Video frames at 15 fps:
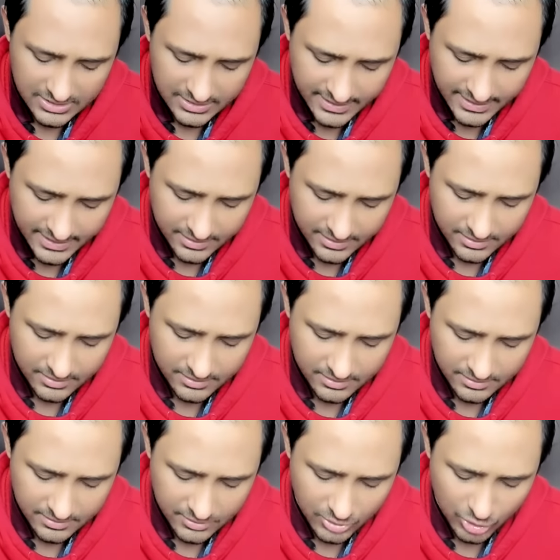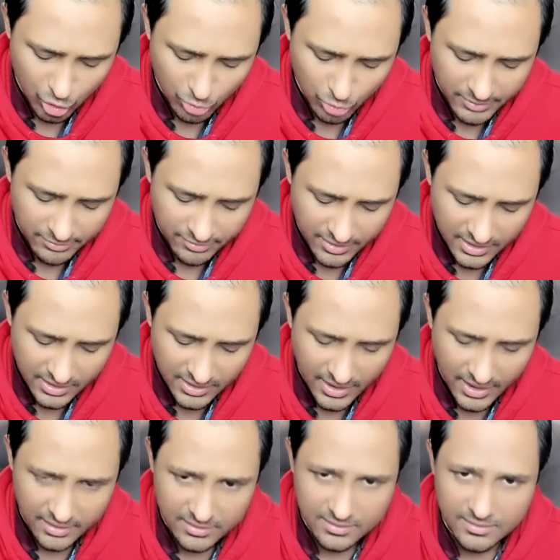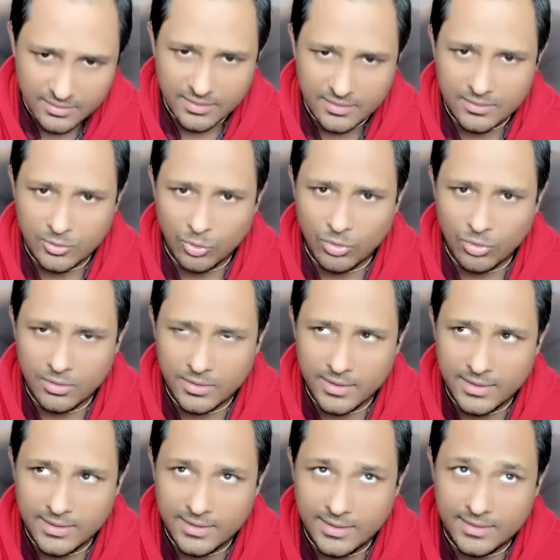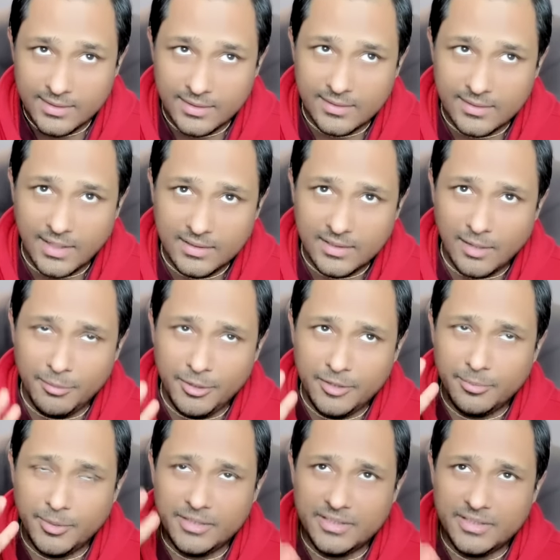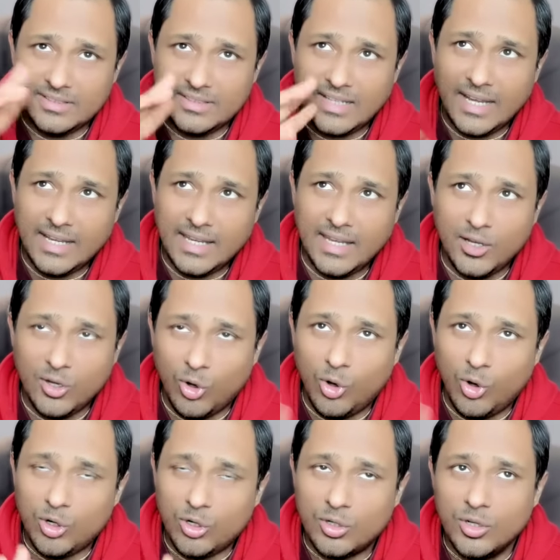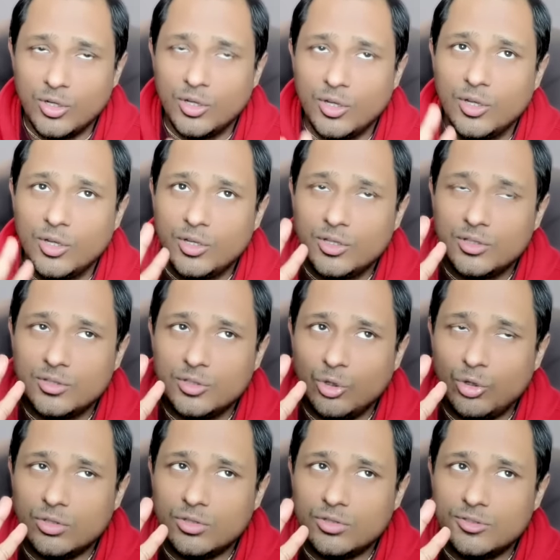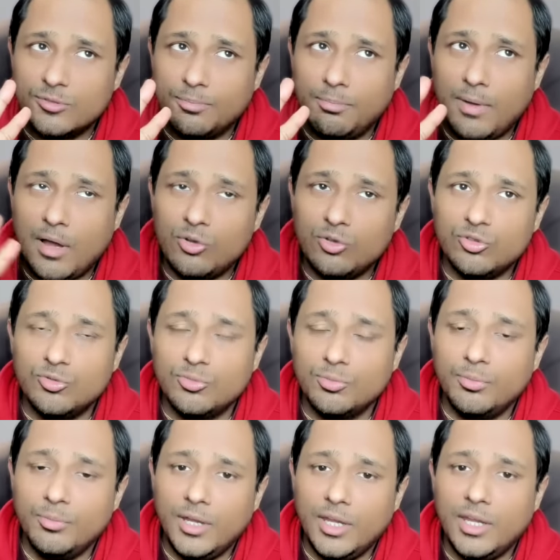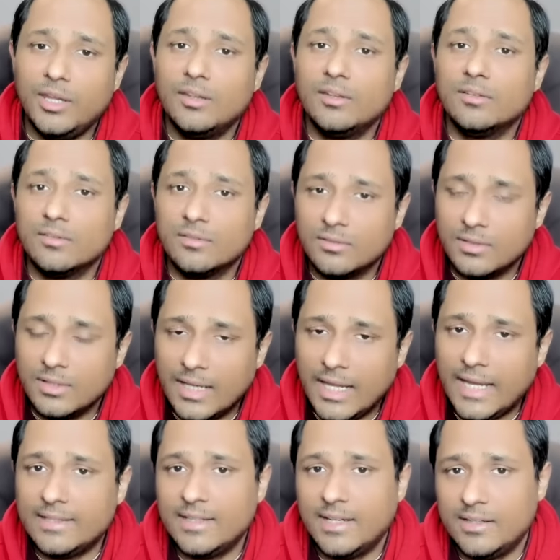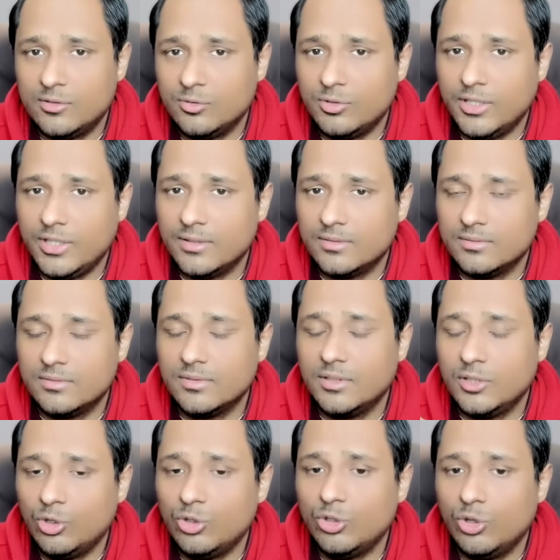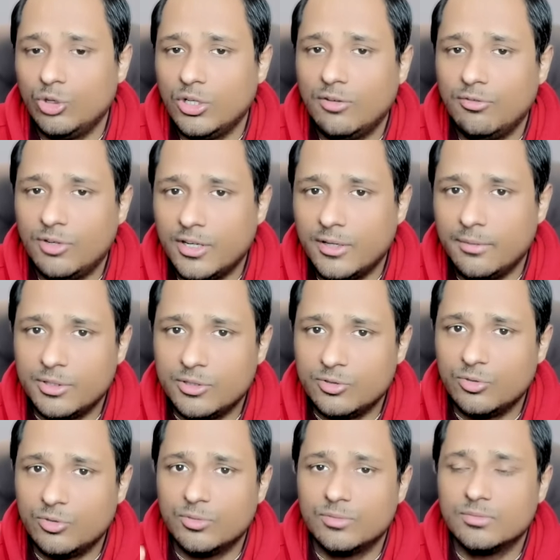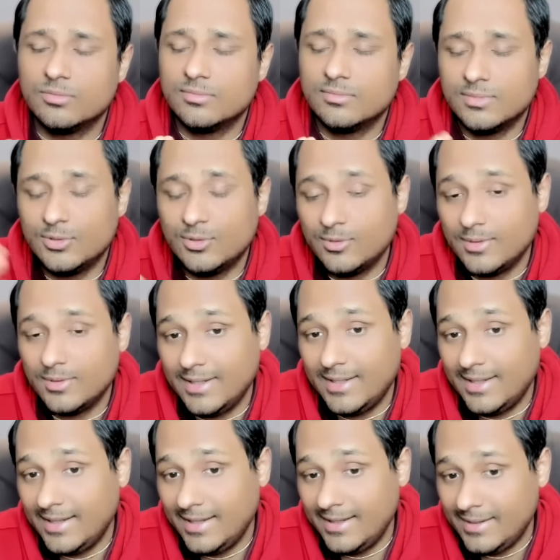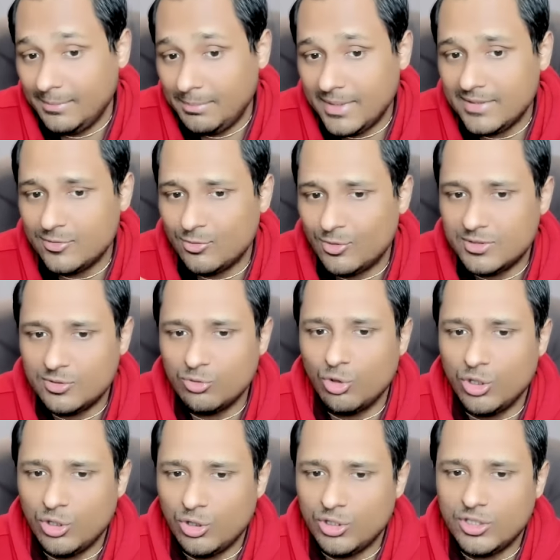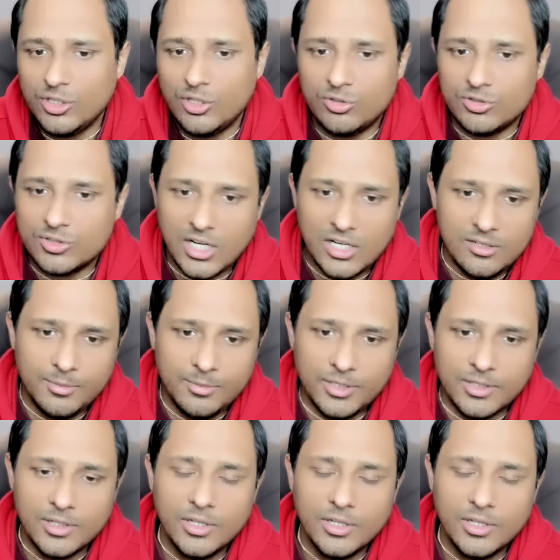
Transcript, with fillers: then you may feel that uh, either that commitment is lacking or your spouse may lack that okay your your lover i mean so so it depends what's going on in your chart but